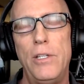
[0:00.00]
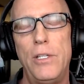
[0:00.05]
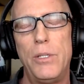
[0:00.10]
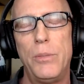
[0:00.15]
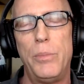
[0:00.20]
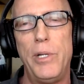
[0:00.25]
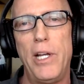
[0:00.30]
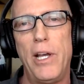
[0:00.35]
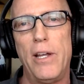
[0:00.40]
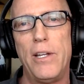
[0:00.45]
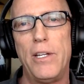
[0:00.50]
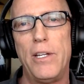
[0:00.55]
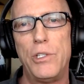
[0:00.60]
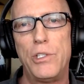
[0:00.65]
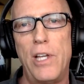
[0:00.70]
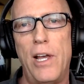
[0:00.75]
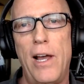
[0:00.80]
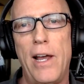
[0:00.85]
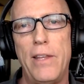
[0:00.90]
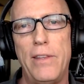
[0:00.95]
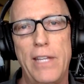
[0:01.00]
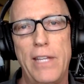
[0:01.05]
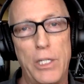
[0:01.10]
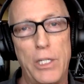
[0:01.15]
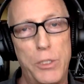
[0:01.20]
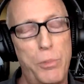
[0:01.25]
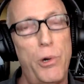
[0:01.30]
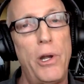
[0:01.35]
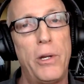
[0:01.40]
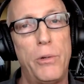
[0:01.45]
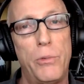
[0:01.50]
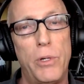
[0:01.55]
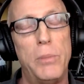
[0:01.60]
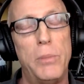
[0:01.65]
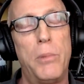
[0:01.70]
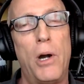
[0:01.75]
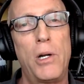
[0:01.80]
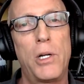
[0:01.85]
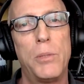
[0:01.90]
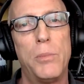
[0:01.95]
to be on his side, that's pretty
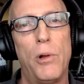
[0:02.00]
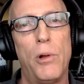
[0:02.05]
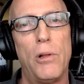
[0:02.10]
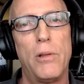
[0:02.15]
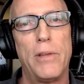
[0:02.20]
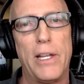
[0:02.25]
remarkable.